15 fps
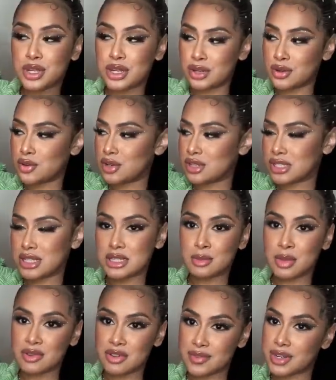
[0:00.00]
and of course it's
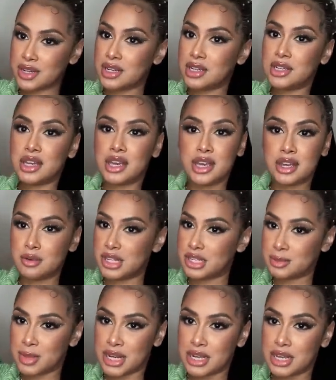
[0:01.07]
my favorite color and it's
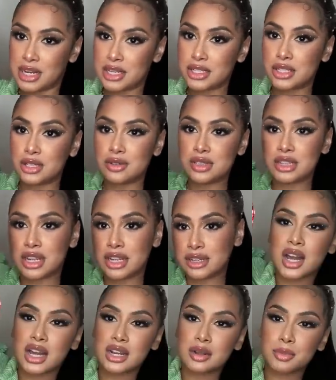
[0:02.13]
bandana, so it's like
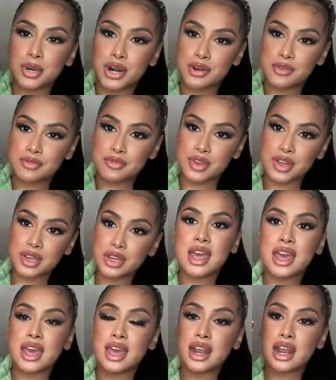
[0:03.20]
kind of perfect.
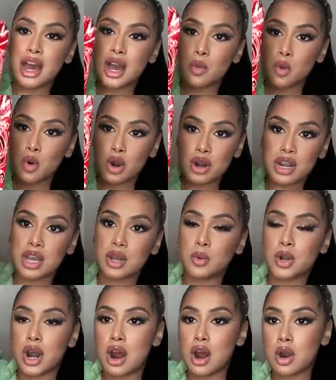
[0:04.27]
And I wore it like
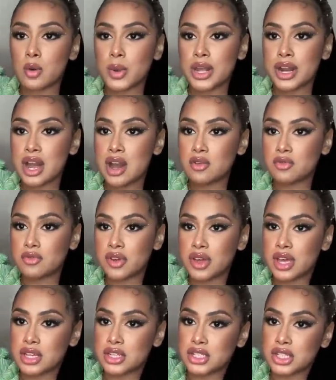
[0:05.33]
with an all red outfit,
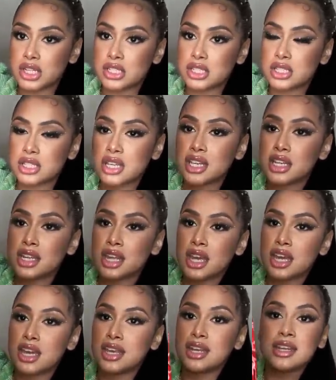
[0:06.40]
as y'all seen,
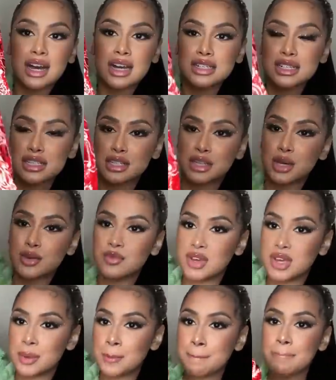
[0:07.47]
and I just love
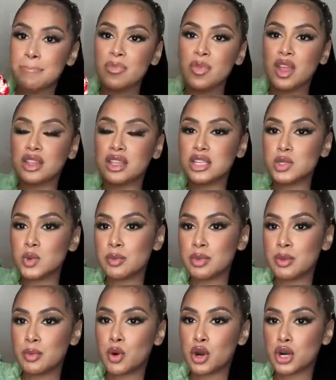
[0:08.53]
it. This will be
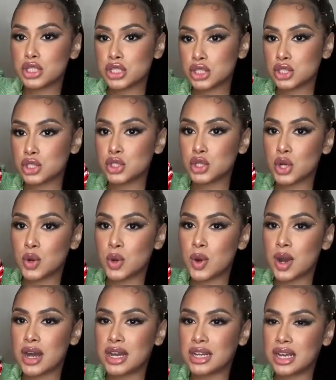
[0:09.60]
more
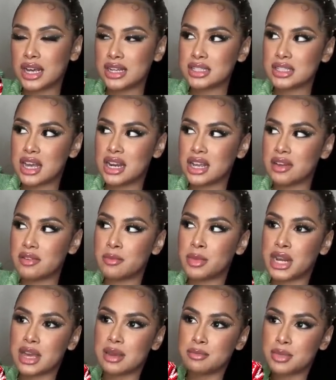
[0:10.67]
so, it's kind of giving me
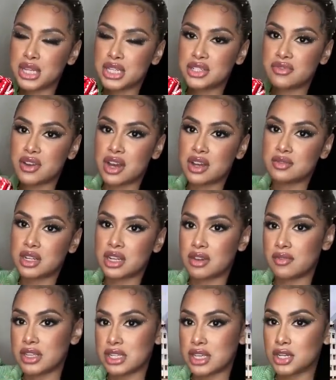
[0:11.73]
like beach vibes, like
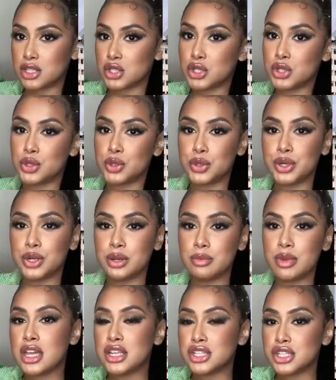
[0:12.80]
if I take a
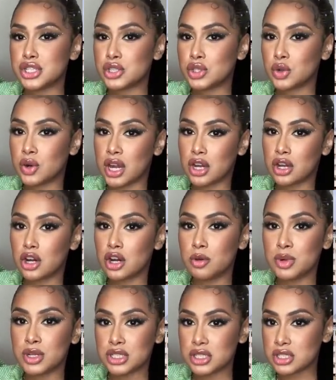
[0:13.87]
trip and just store like a whole
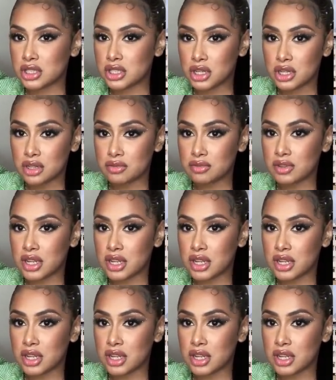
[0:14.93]
bunch of stuff,